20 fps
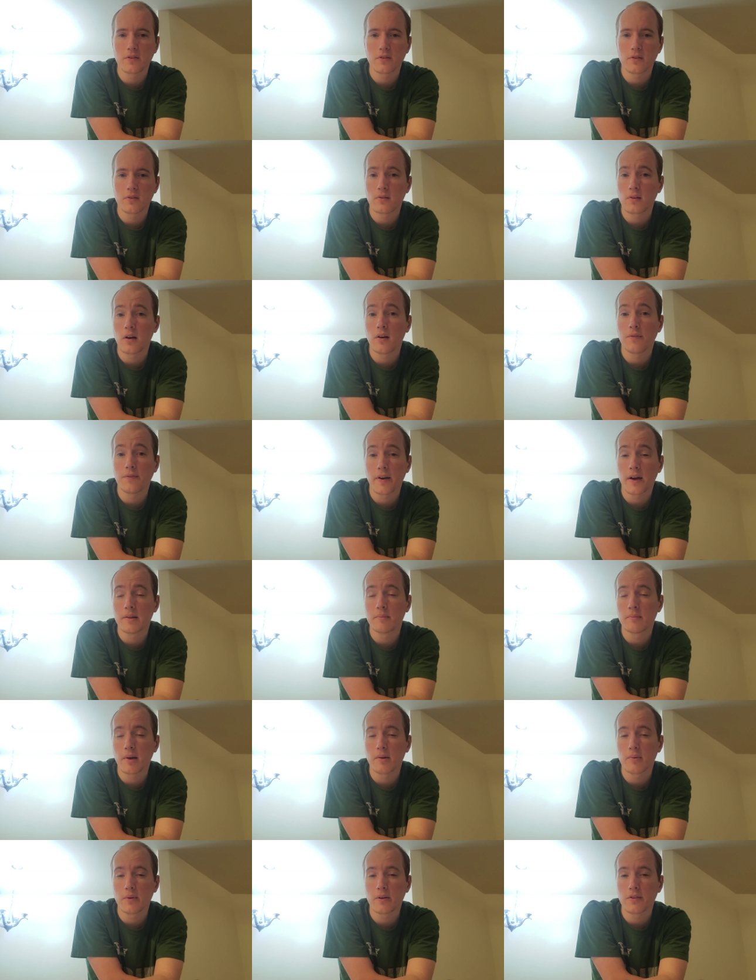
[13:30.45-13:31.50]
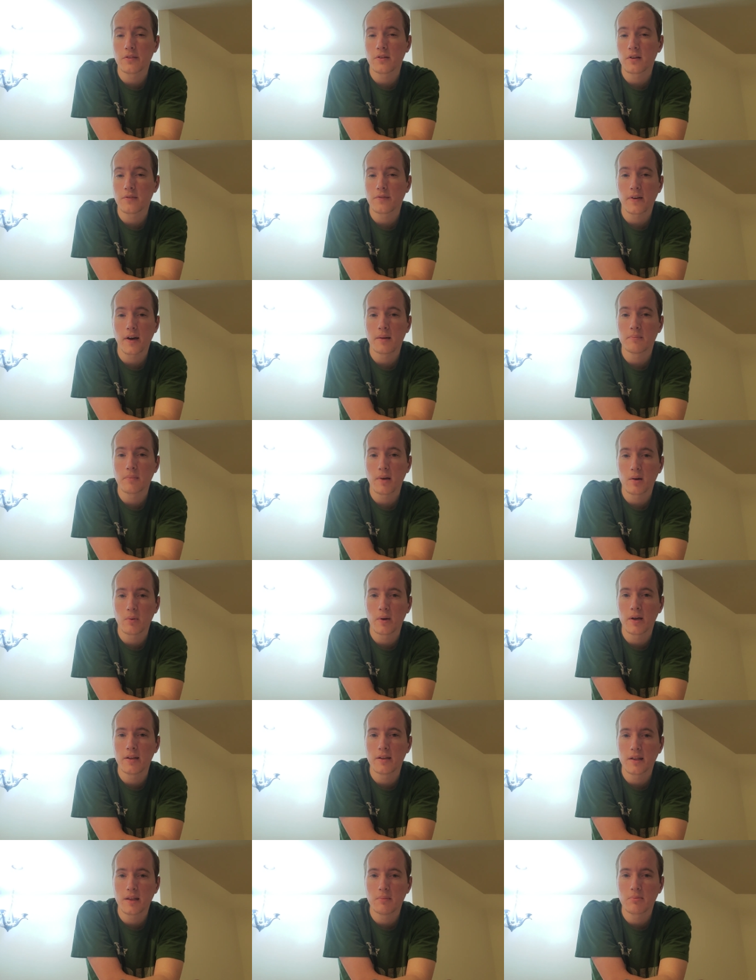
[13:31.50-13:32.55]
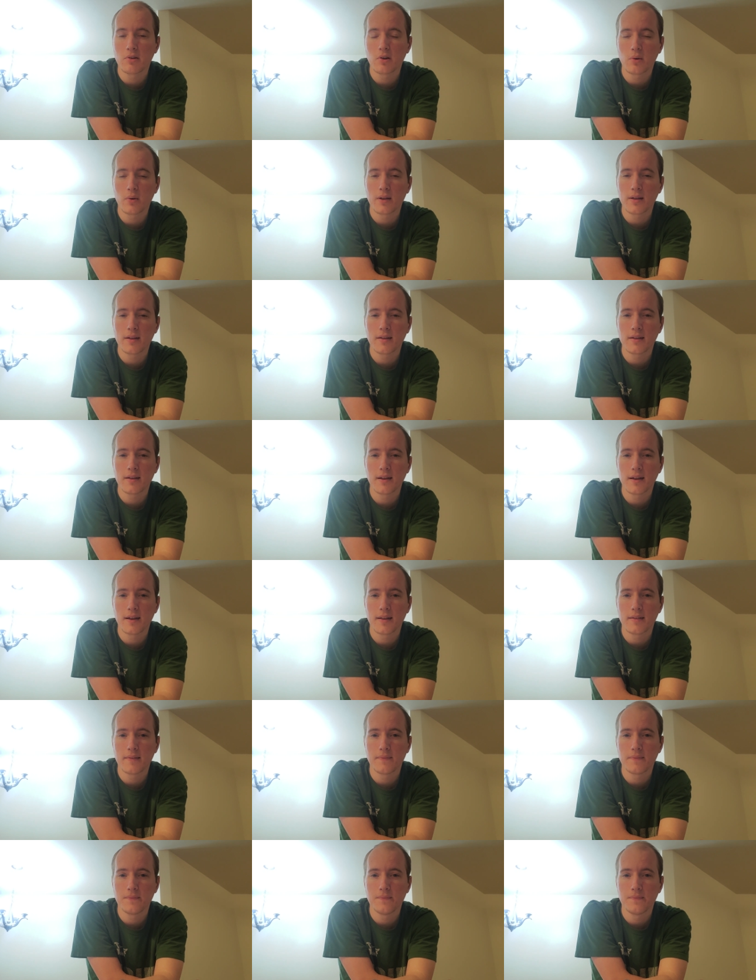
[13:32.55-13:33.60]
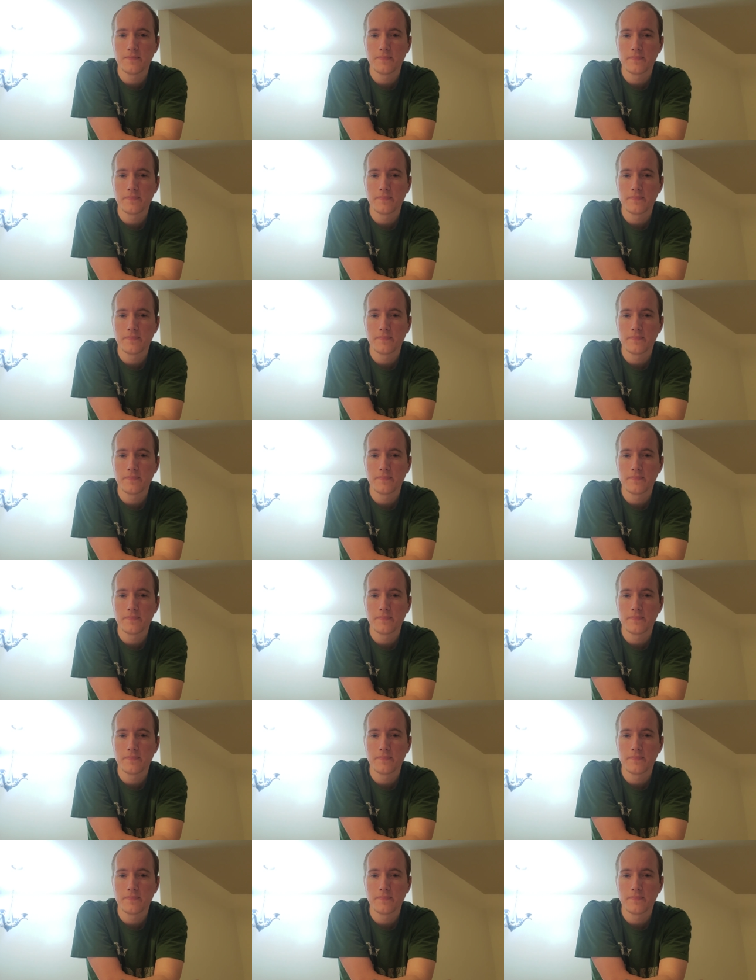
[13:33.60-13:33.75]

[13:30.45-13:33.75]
So I'll find my reason, I'll find my way to keep going, and